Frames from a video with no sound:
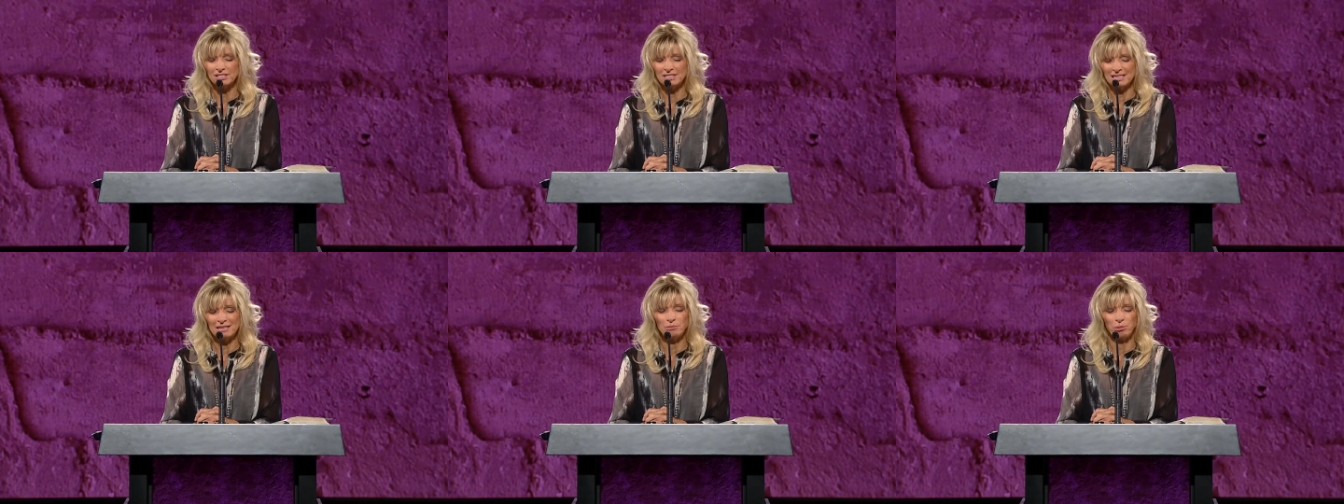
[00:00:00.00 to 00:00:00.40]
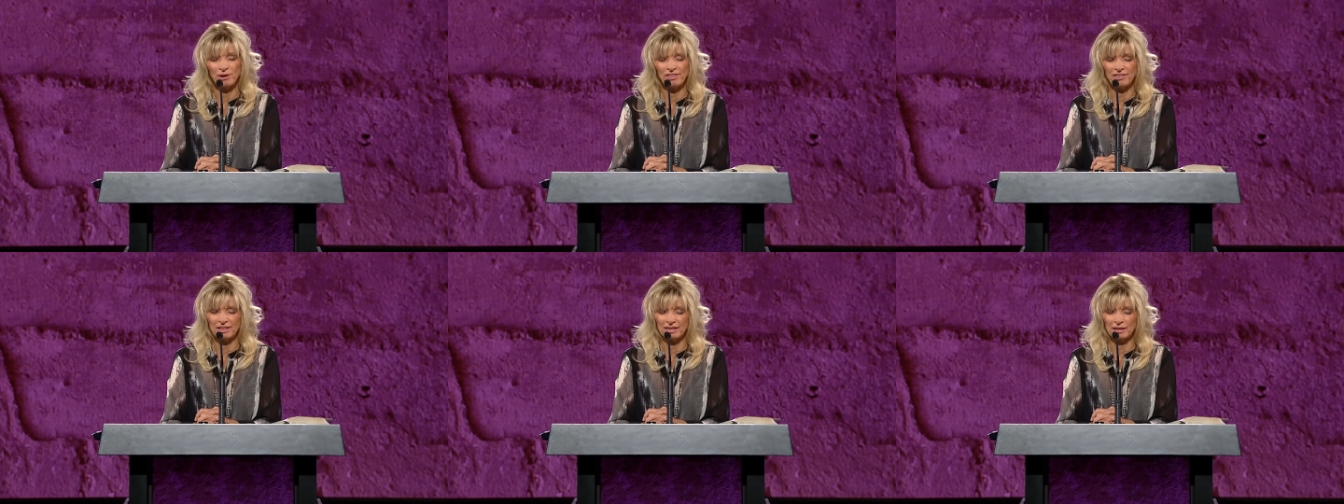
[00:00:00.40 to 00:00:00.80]
deep
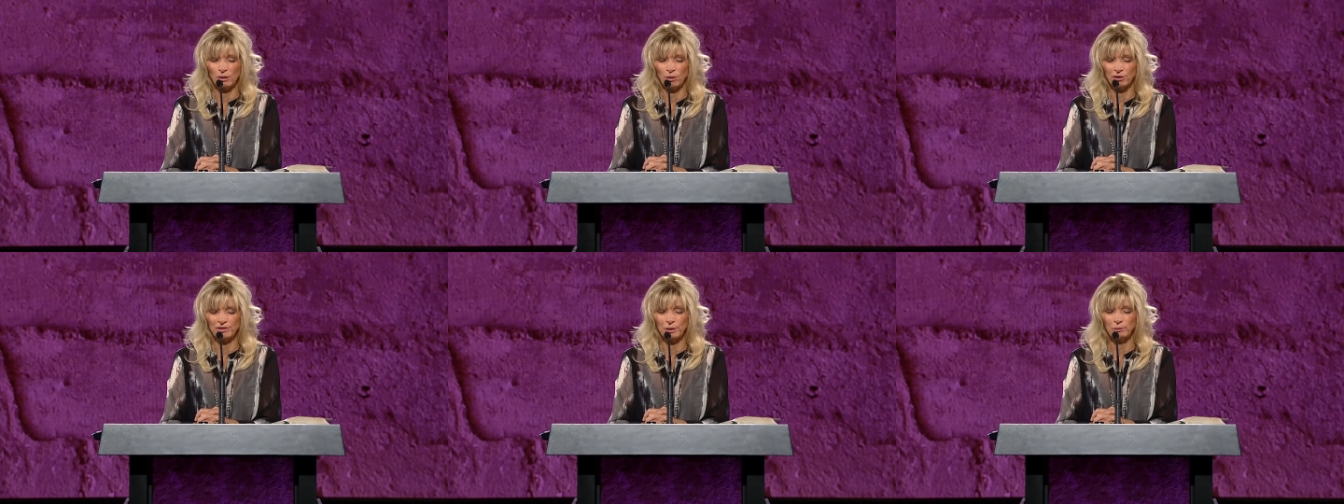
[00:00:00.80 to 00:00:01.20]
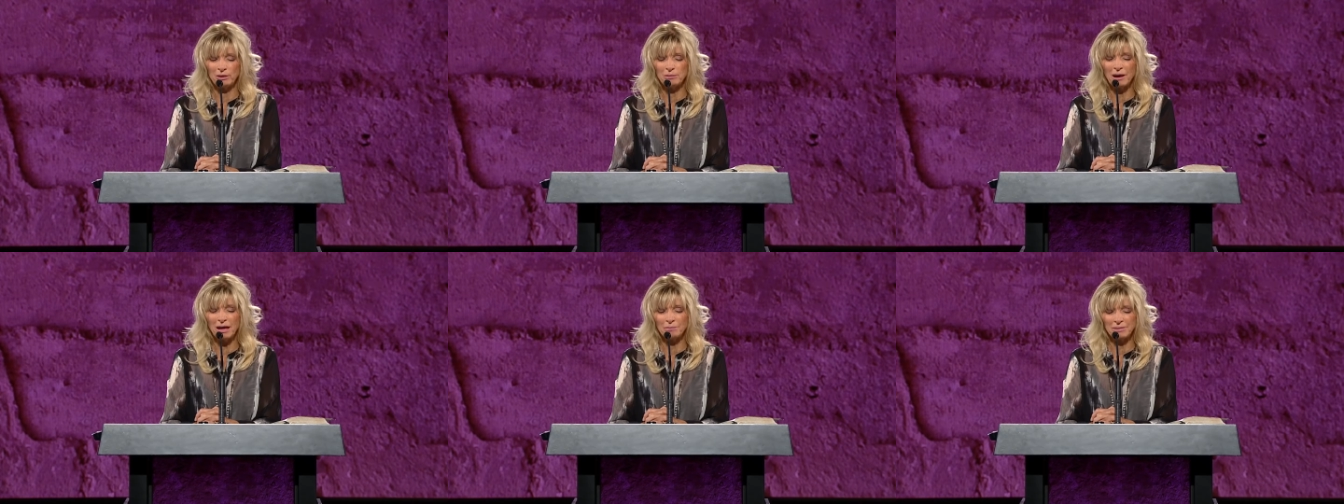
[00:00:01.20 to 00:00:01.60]
within, Lord, that we
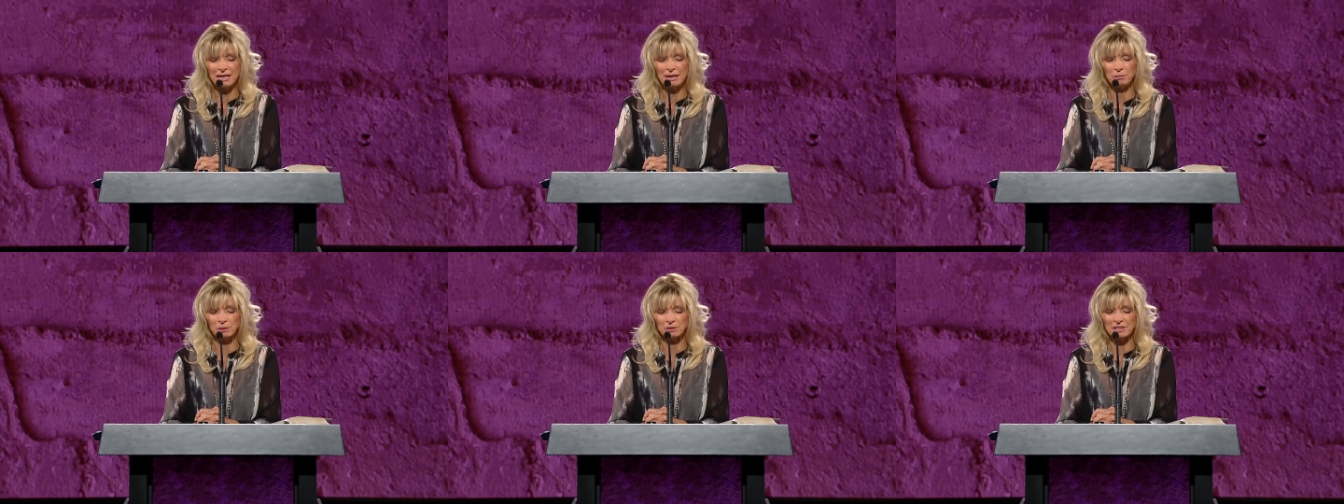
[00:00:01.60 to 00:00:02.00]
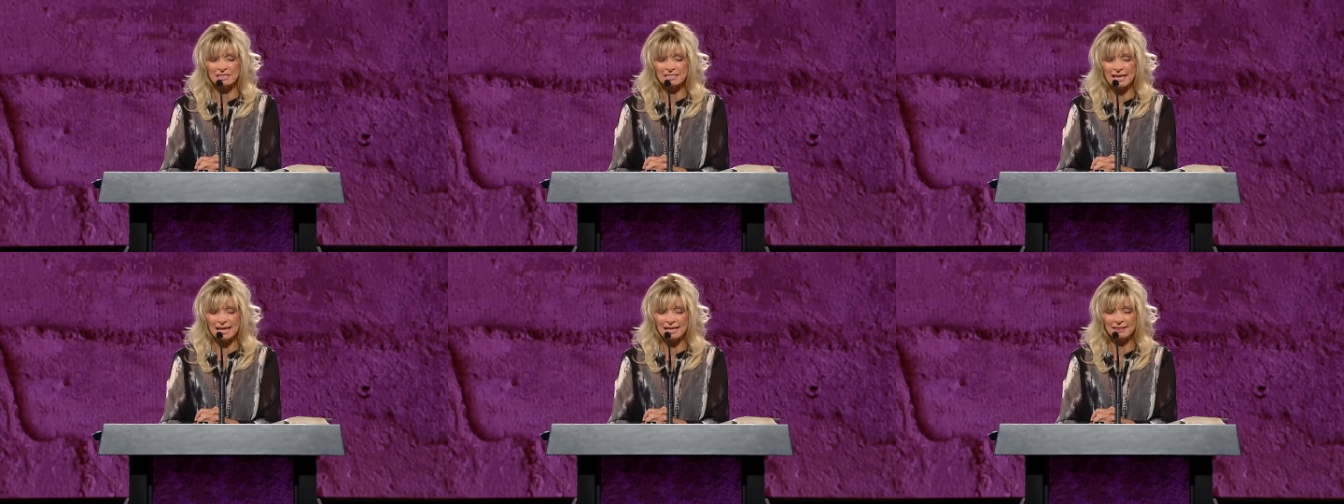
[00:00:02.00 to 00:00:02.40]
might be able to
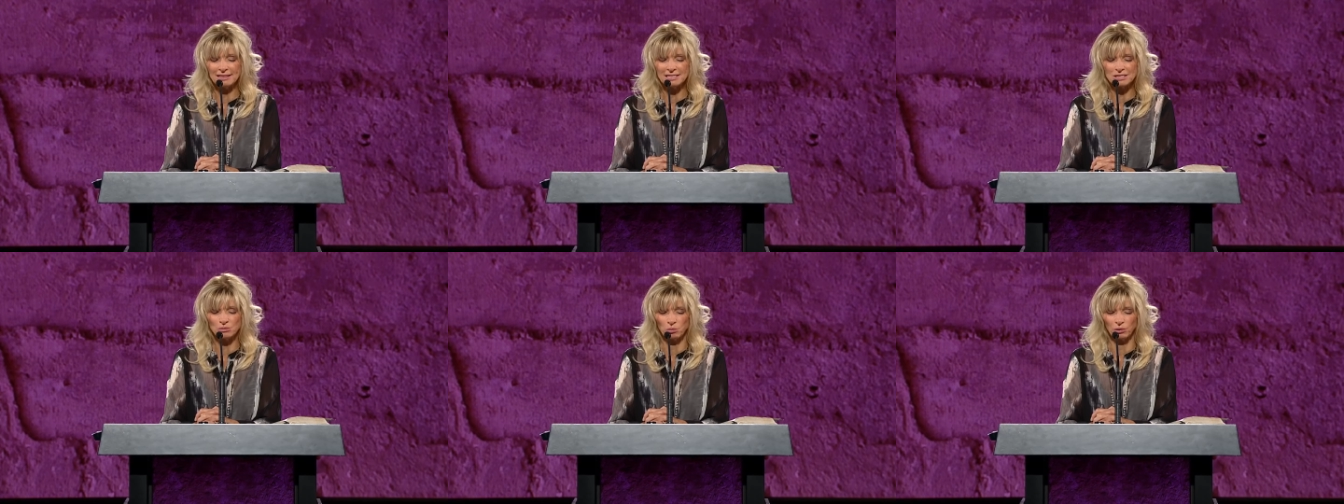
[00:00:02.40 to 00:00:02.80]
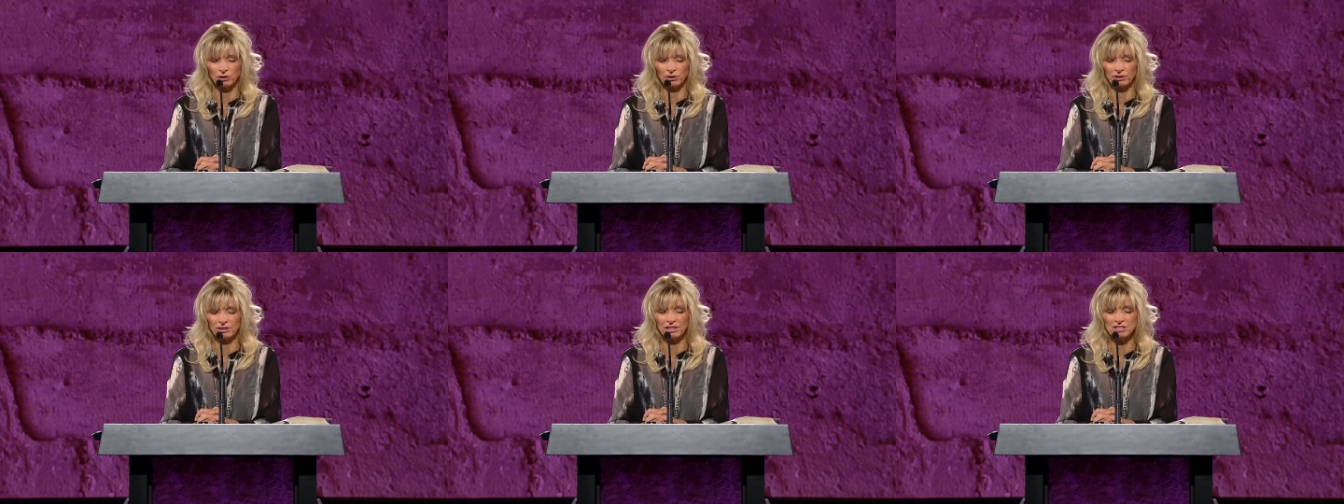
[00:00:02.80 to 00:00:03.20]
take this
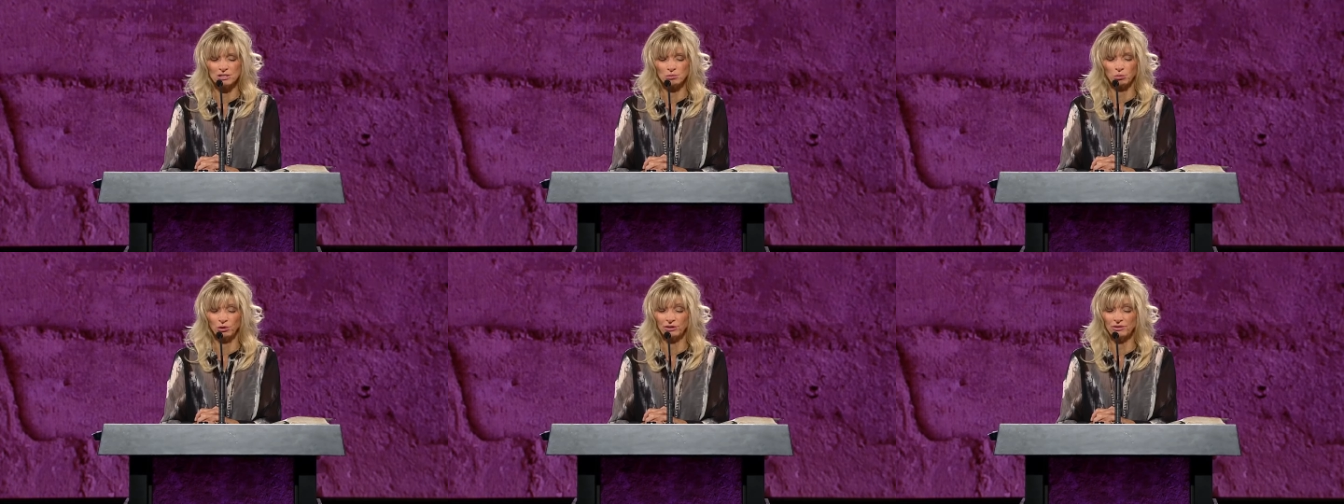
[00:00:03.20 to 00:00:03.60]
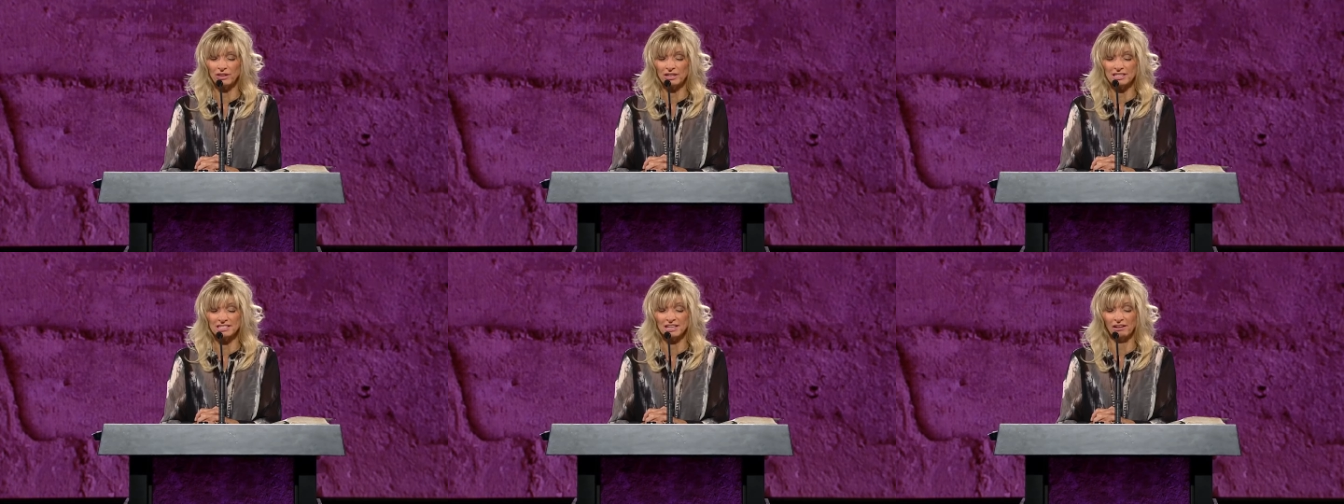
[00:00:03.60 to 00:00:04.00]
word, this word
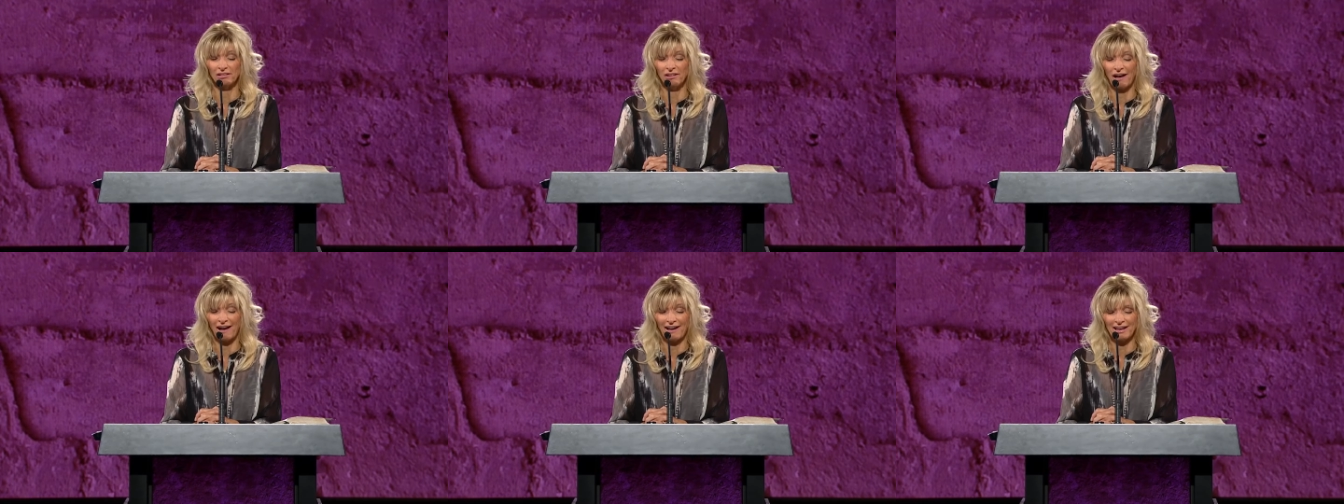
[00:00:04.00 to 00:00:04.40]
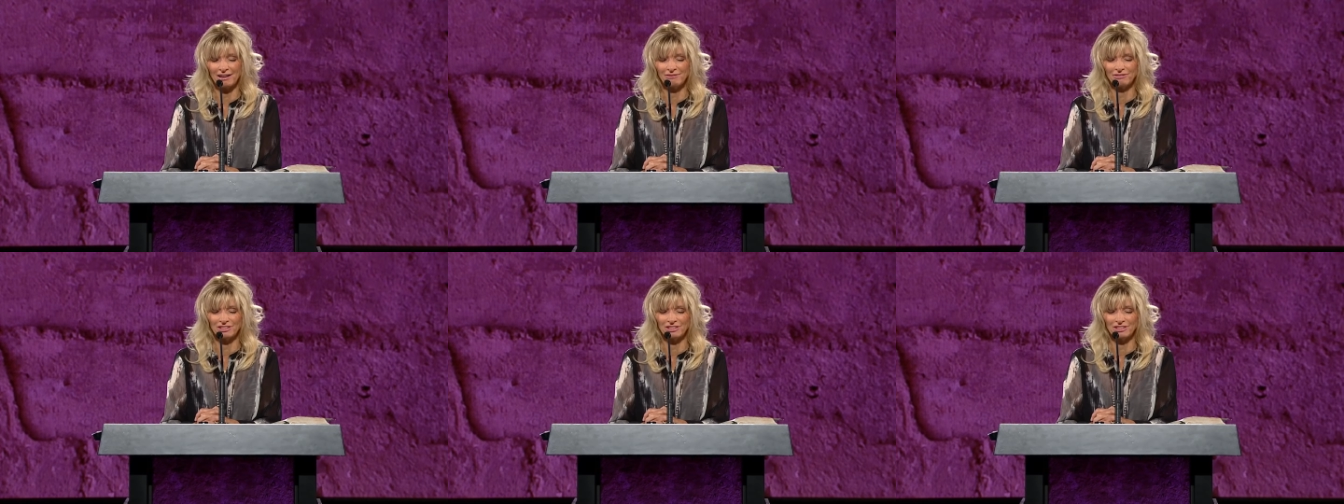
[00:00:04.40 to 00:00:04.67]
that is alive,